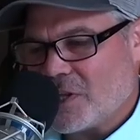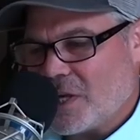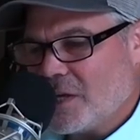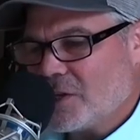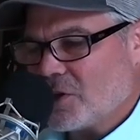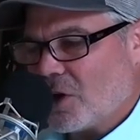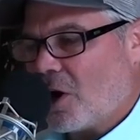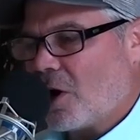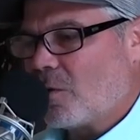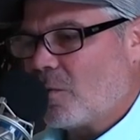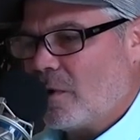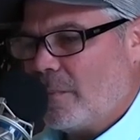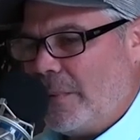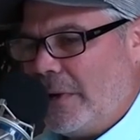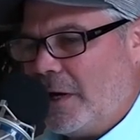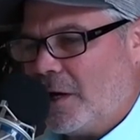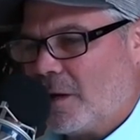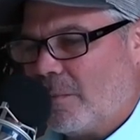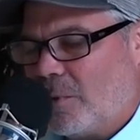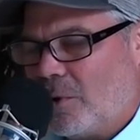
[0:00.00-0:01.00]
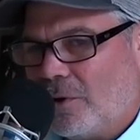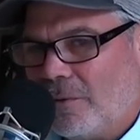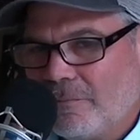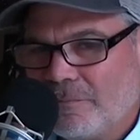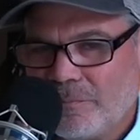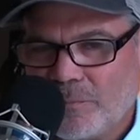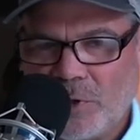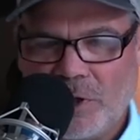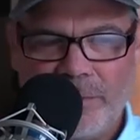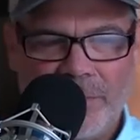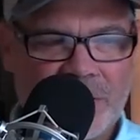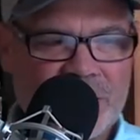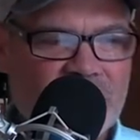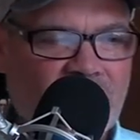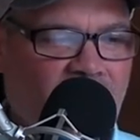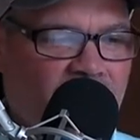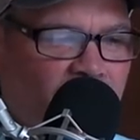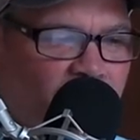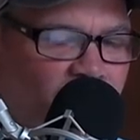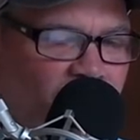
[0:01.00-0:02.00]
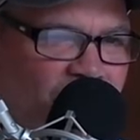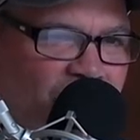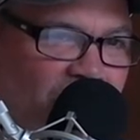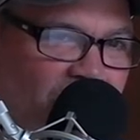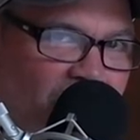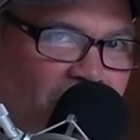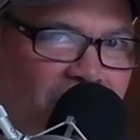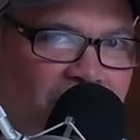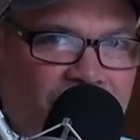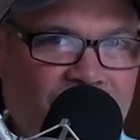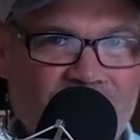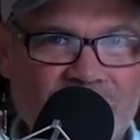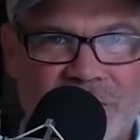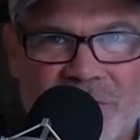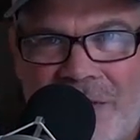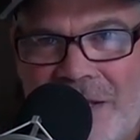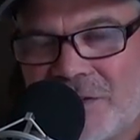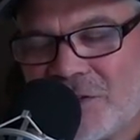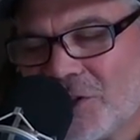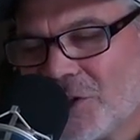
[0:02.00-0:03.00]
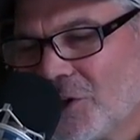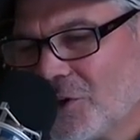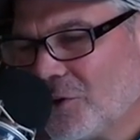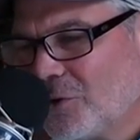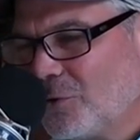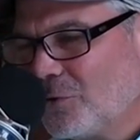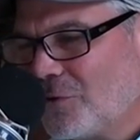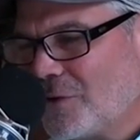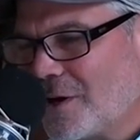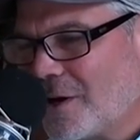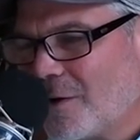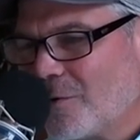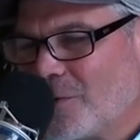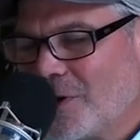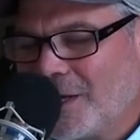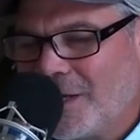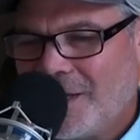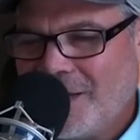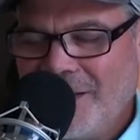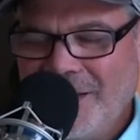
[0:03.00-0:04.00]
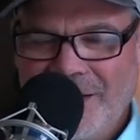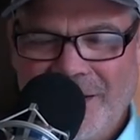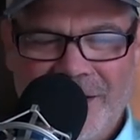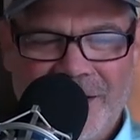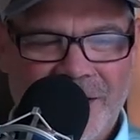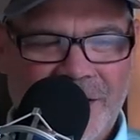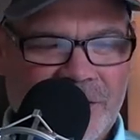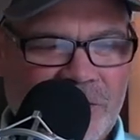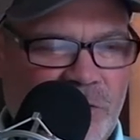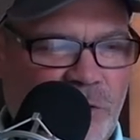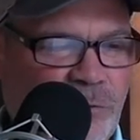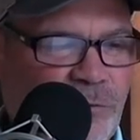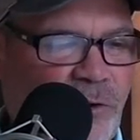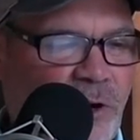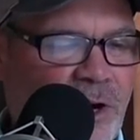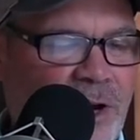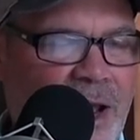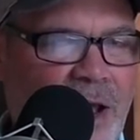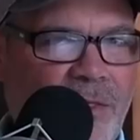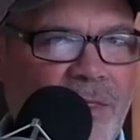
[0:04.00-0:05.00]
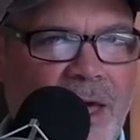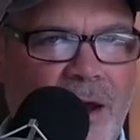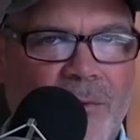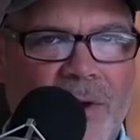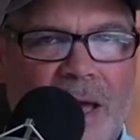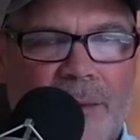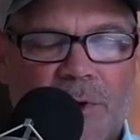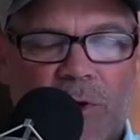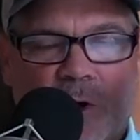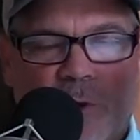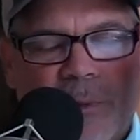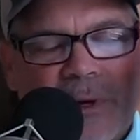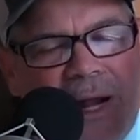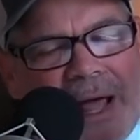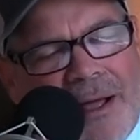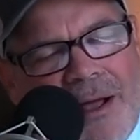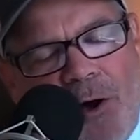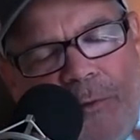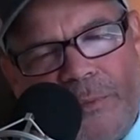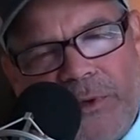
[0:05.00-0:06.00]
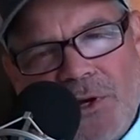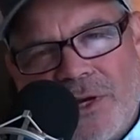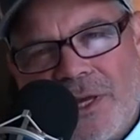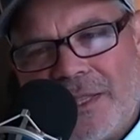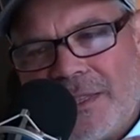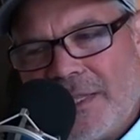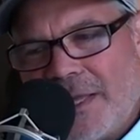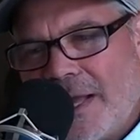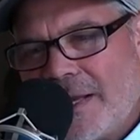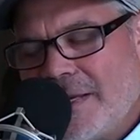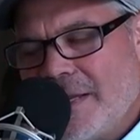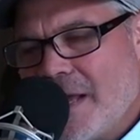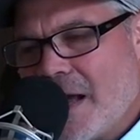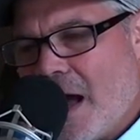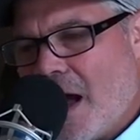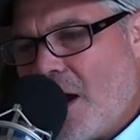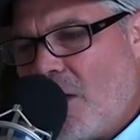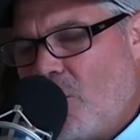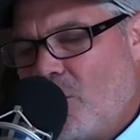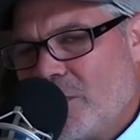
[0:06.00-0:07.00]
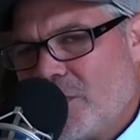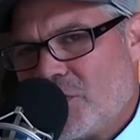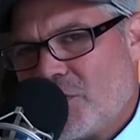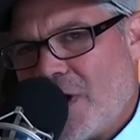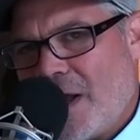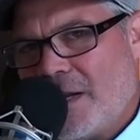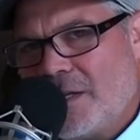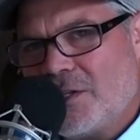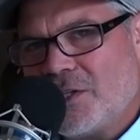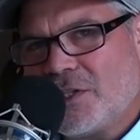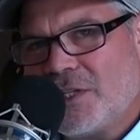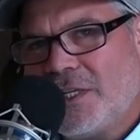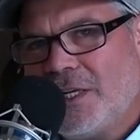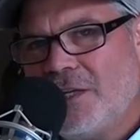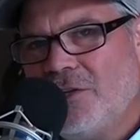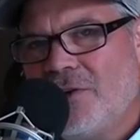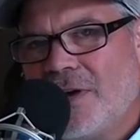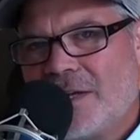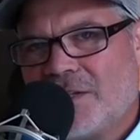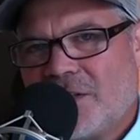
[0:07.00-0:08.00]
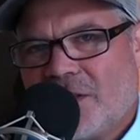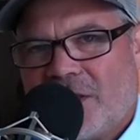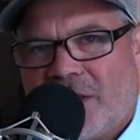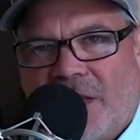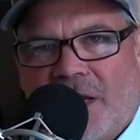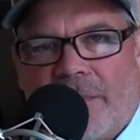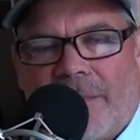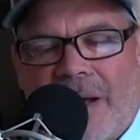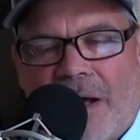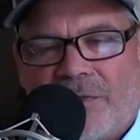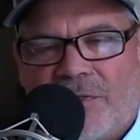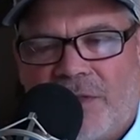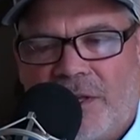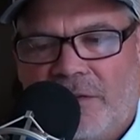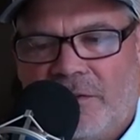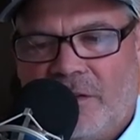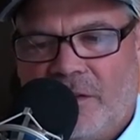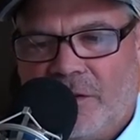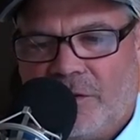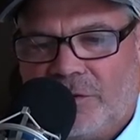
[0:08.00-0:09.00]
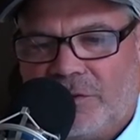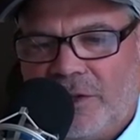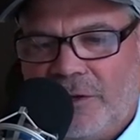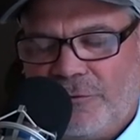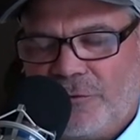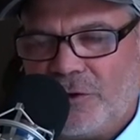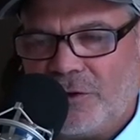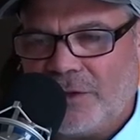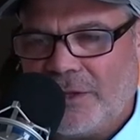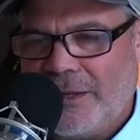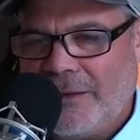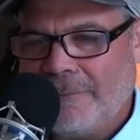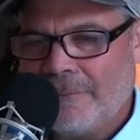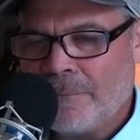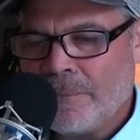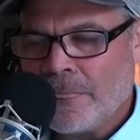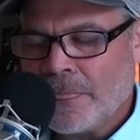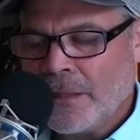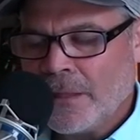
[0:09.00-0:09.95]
things are repairable, pretty much 100%. So that's the good news there. I don't want to get too far down that rabbit hole, but I hope you'll get the idea. I always try to just get you guys to think about things a little differently